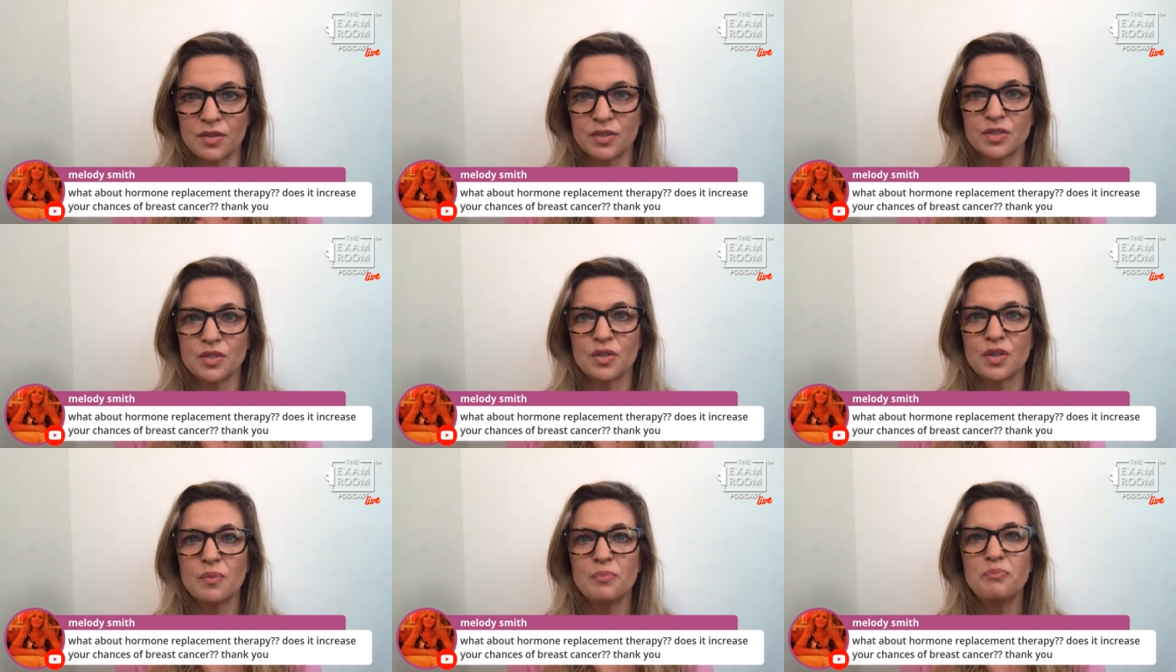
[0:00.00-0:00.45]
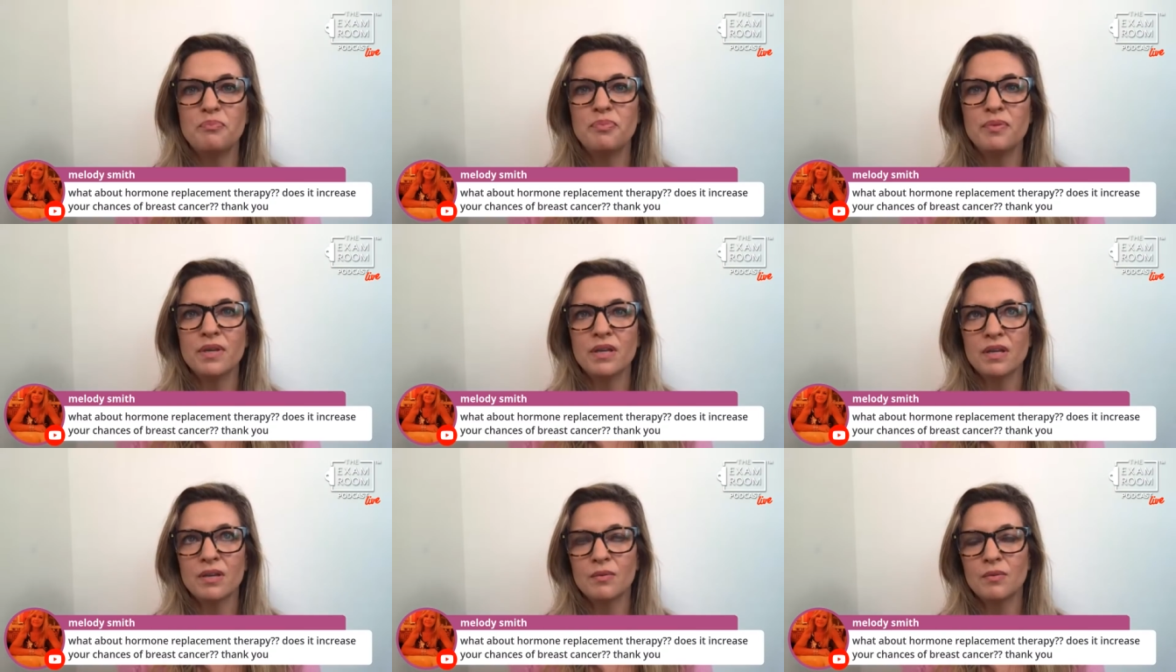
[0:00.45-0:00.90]
So, the
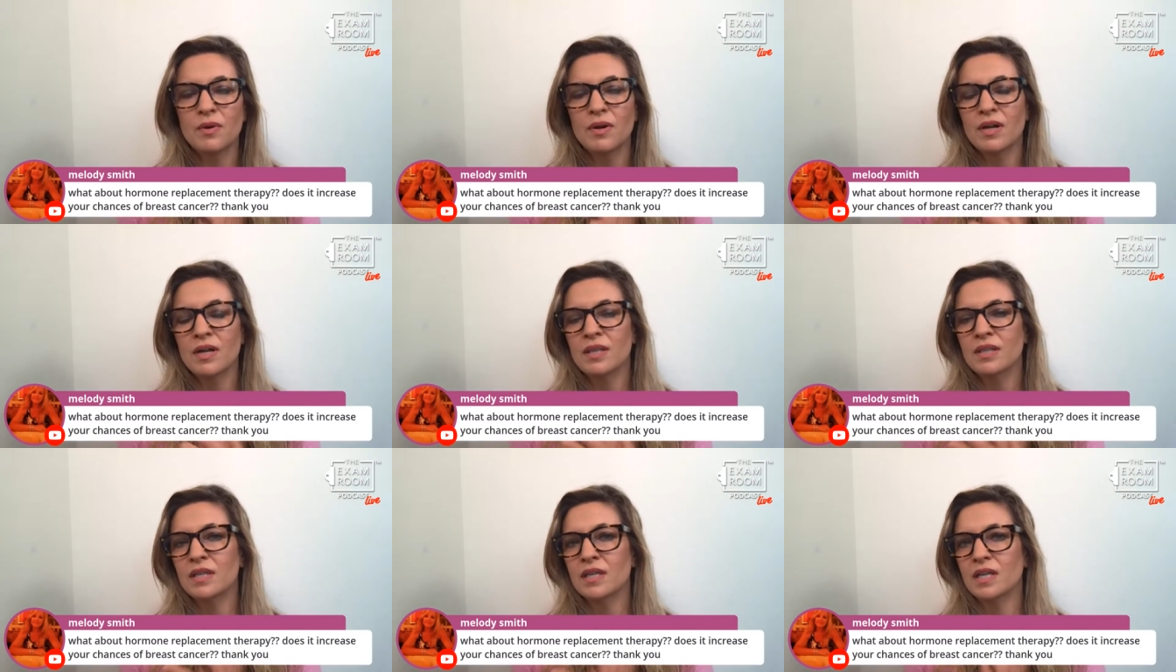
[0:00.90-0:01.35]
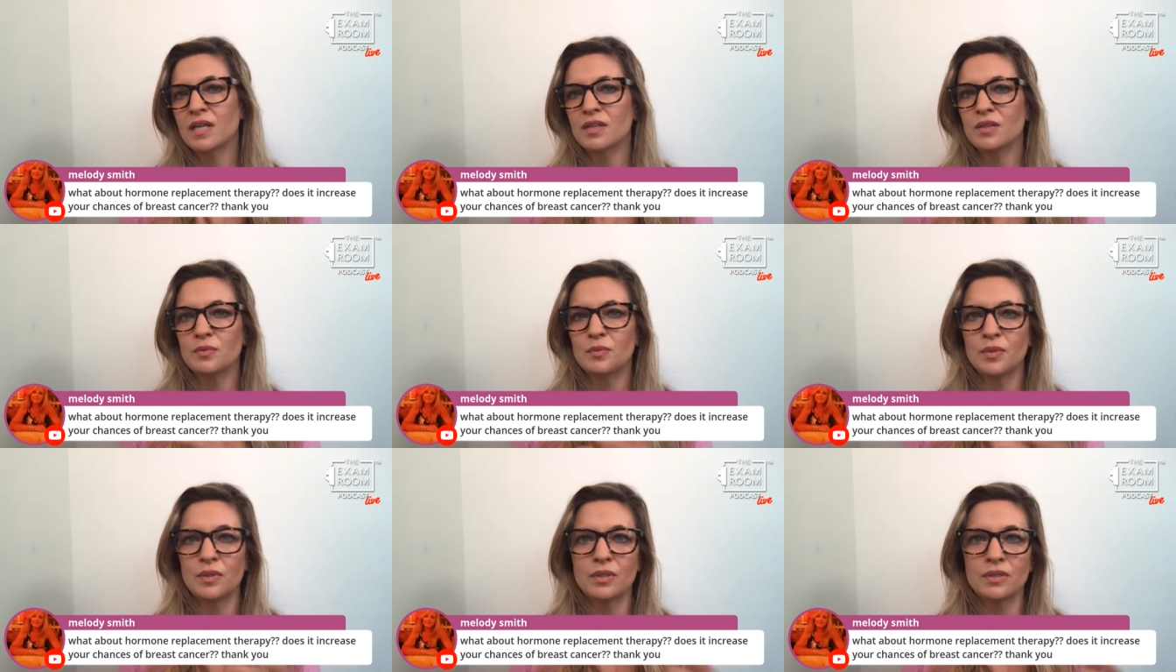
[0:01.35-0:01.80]
big one that hit the
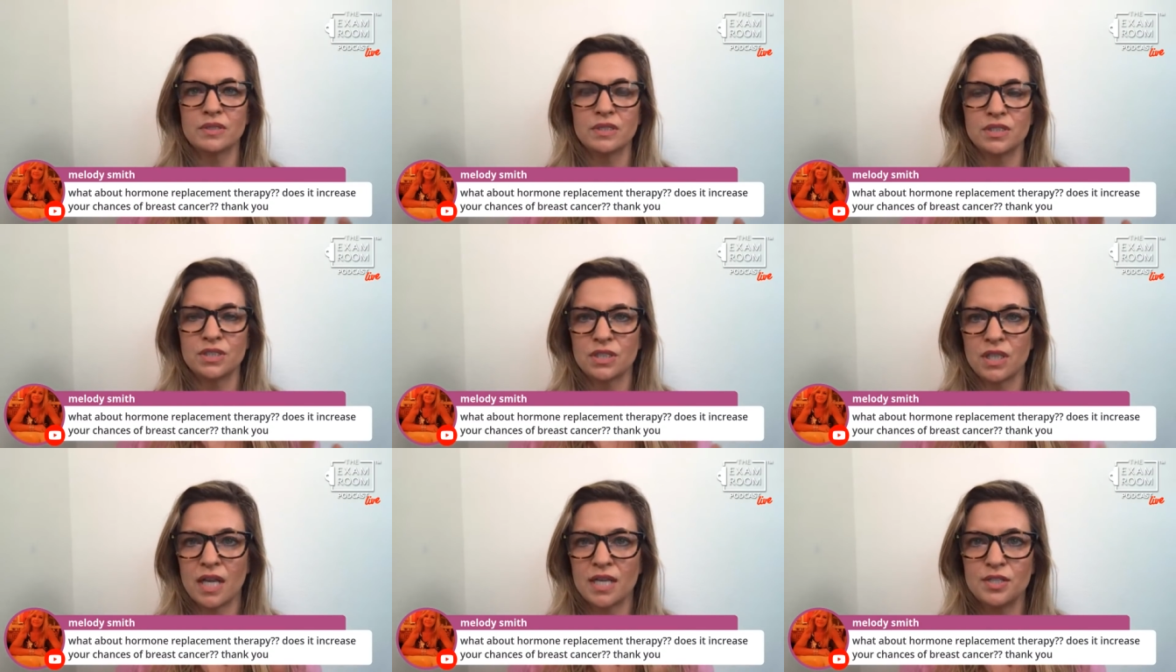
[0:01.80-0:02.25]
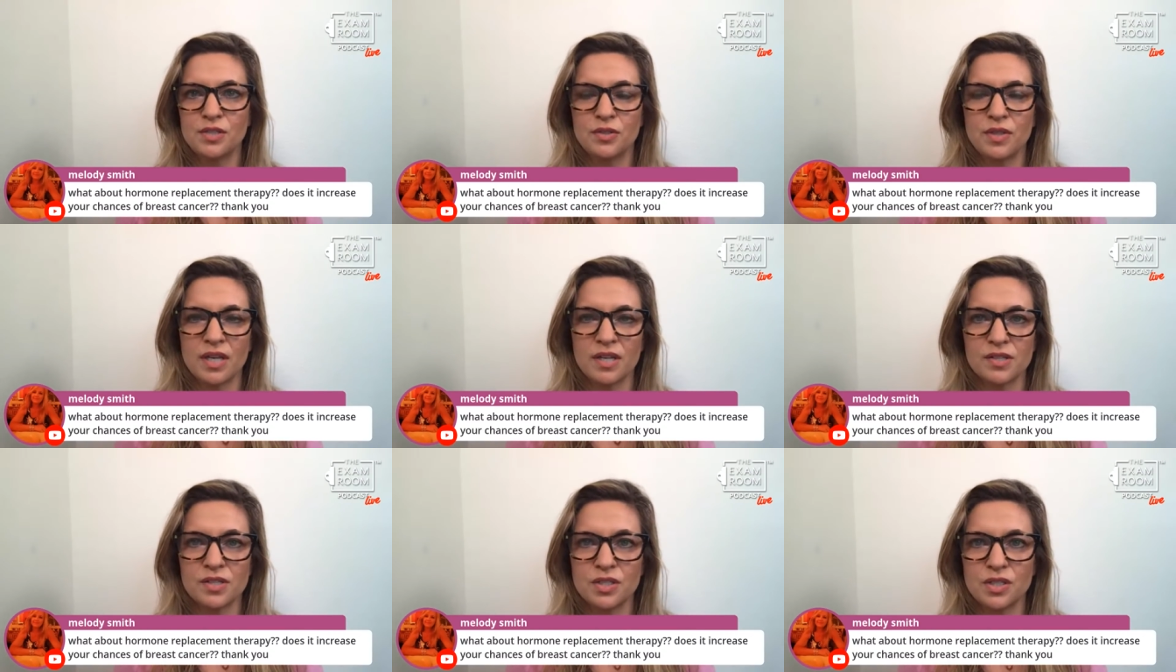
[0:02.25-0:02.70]
world in July
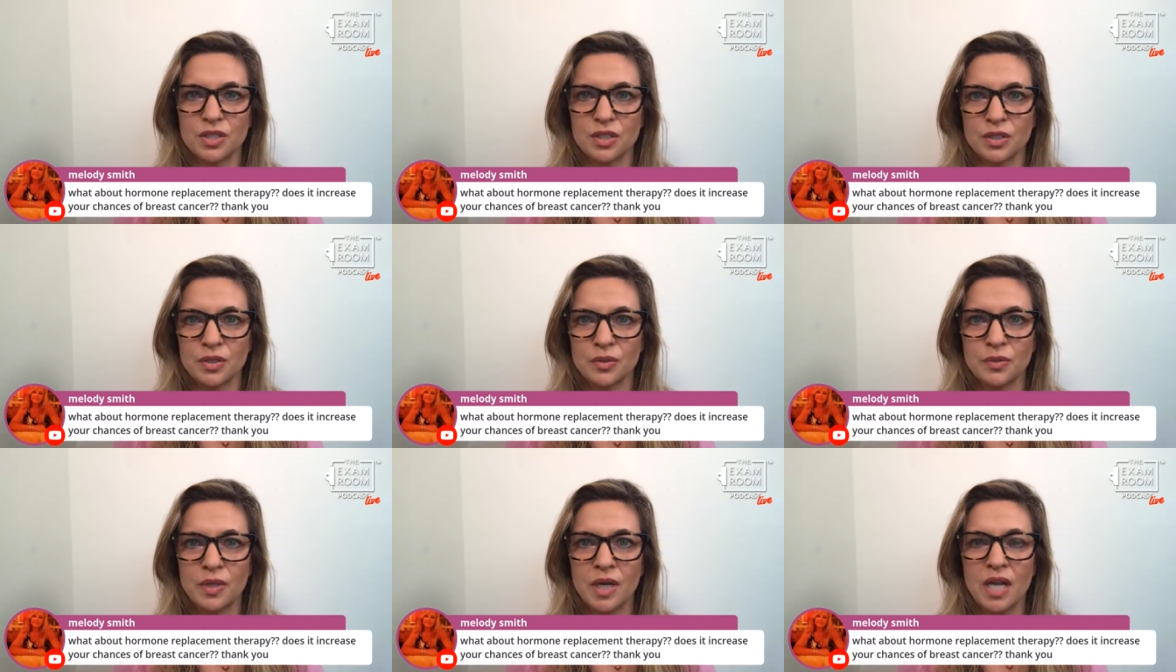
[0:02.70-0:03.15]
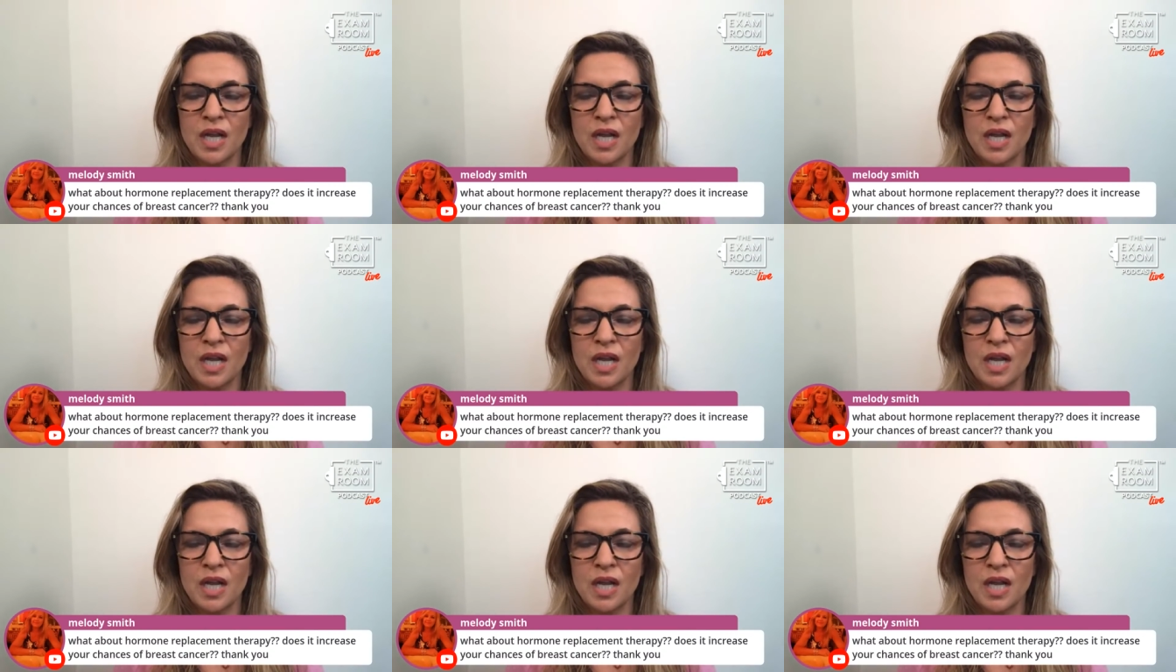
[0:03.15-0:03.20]
2002